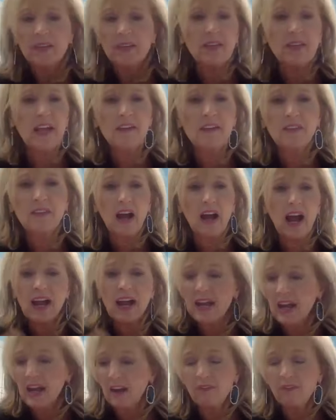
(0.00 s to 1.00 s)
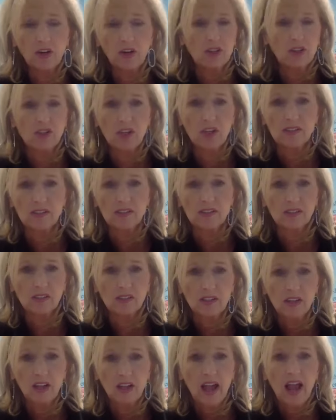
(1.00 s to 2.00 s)
that if I ever just
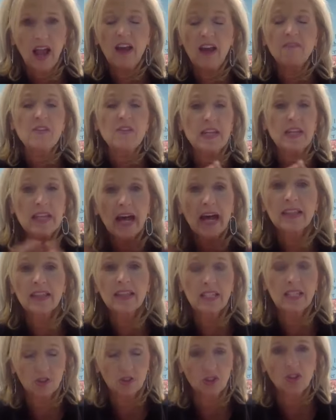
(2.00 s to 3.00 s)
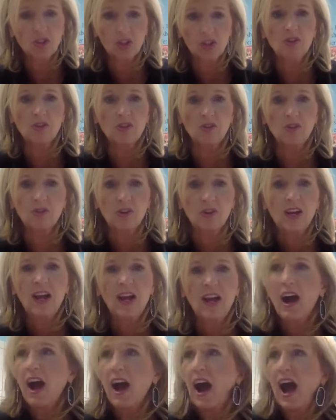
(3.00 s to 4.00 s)
have nothing to do,
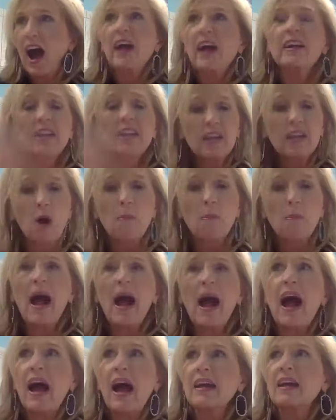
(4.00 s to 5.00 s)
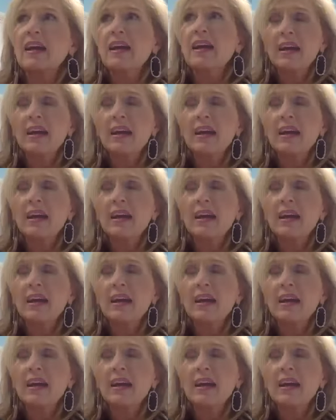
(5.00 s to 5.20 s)
I can go back